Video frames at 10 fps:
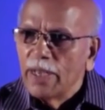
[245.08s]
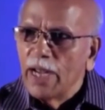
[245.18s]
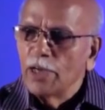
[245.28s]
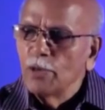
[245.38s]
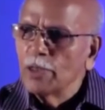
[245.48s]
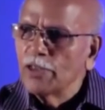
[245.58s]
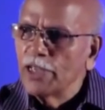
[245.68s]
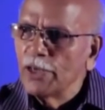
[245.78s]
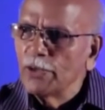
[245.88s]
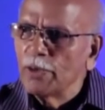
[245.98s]
And you
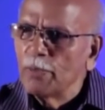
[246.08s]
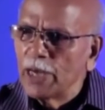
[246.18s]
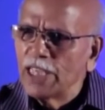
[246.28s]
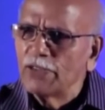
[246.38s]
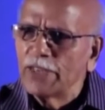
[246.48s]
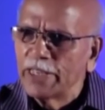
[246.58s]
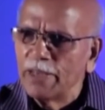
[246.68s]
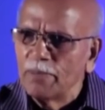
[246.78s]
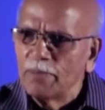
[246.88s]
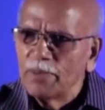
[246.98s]
must give some prize for
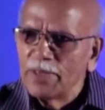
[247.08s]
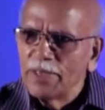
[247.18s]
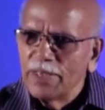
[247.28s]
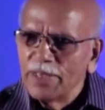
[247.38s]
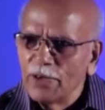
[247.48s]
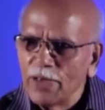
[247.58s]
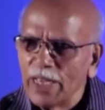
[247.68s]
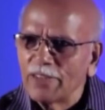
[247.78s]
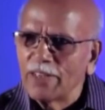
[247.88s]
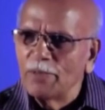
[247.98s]
them. You know,
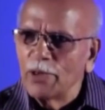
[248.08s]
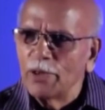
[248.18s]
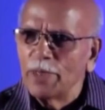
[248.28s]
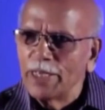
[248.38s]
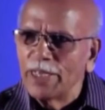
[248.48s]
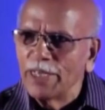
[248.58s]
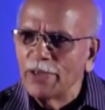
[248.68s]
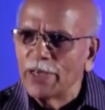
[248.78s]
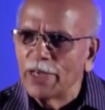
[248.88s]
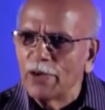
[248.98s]
next time you are meeting,
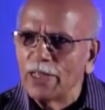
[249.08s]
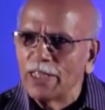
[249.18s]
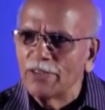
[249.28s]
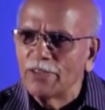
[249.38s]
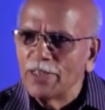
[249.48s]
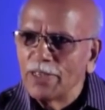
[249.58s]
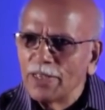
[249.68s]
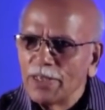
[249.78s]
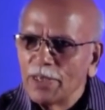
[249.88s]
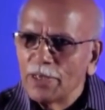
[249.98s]
you can call this.
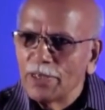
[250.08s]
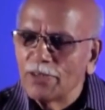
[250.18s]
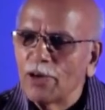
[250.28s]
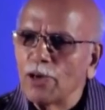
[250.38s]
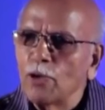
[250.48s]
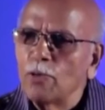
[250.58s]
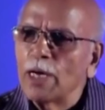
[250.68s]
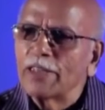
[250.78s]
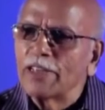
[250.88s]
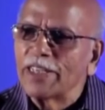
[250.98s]
It's called
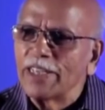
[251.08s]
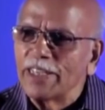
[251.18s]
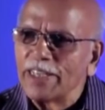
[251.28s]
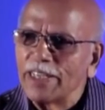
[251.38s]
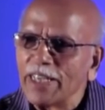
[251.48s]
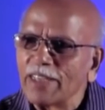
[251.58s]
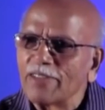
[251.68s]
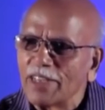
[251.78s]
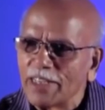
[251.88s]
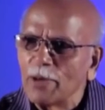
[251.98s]
Kumar 30. He takes
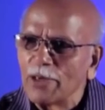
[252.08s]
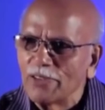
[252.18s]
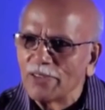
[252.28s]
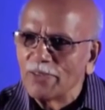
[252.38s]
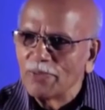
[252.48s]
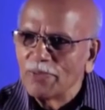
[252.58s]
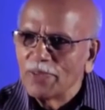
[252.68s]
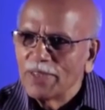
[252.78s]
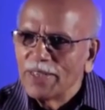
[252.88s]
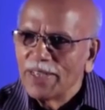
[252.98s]
30 boys.
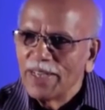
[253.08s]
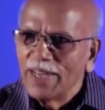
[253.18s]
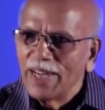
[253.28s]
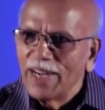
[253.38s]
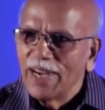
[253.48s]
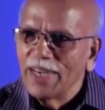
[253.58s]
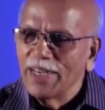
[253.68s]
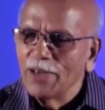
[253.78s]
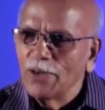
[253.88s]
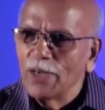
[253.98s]

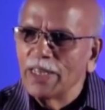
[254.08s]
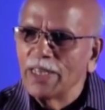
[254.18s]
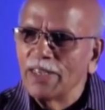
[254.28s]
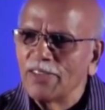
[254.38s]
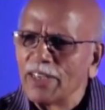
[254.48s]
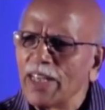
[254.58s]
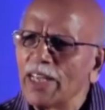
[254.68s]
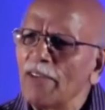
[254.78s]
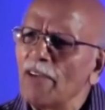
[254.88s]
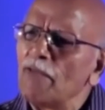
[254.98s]
And only thing is he
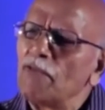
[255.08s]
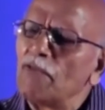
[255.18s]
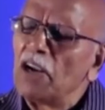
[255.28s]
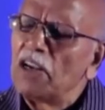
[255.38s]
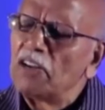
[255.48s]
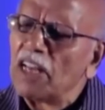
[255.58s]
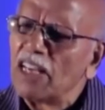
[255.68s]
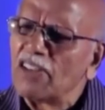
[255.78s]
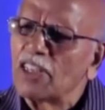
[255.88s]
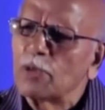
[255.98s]
can give a
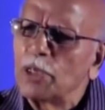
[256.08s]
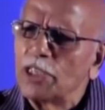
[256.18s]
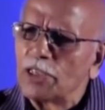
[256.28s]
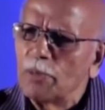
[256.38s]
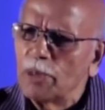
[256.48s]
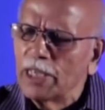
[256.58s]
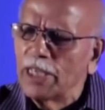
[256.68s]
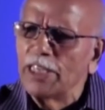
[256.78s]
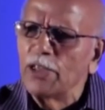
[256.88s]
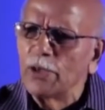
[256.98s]
fantastic speech, but
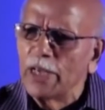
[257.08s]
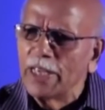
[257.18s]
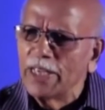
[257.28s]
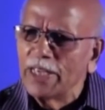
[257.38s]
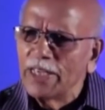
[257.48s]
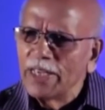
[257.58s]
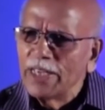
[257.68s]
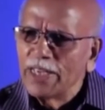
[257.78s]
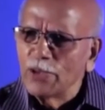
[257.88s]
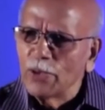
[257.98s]
in Hindi only.
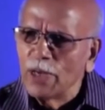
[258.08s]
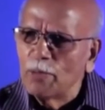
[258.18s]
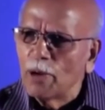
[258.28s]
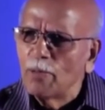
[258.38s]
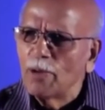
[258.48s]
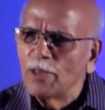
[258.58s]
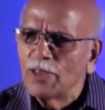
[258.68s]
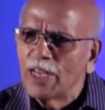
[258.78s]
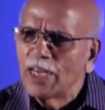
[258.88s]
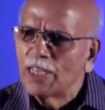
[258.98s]
His only problem
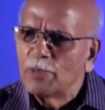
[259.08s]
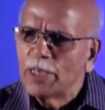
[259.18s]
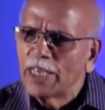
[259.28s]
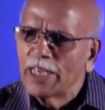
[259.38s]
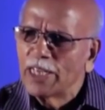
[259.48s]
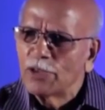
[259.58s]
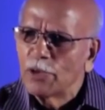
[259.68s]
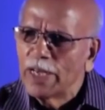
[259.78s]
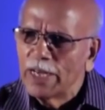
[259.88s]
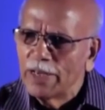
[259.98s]
is he can't speak English
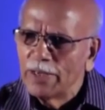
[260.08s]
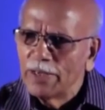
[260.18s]
so well.